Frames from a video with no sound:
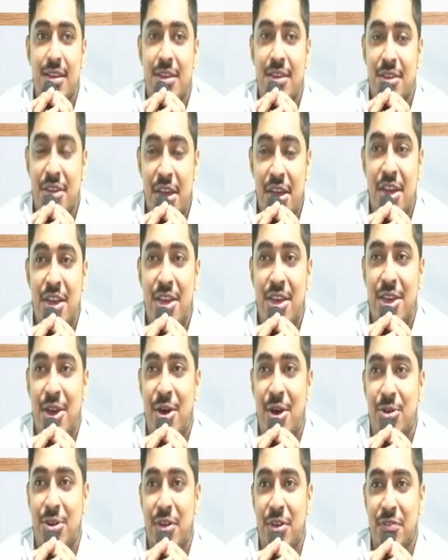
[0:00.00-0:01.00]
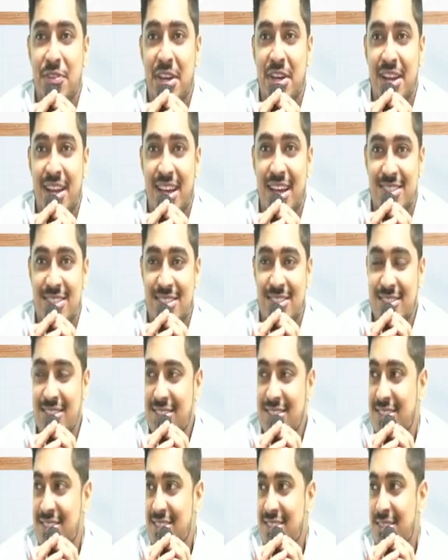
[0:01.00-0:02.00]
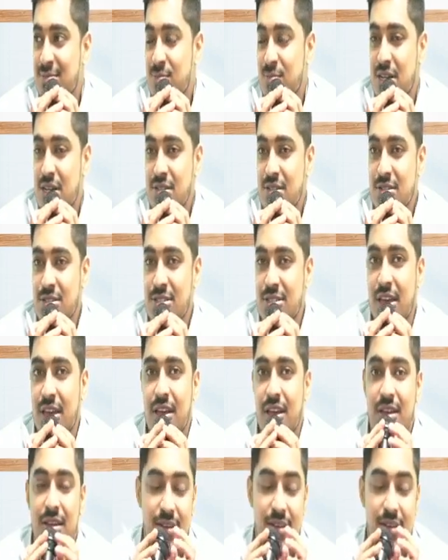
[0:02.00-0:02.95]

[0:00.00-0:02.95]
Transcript: Kick you out of the class. What do, sir?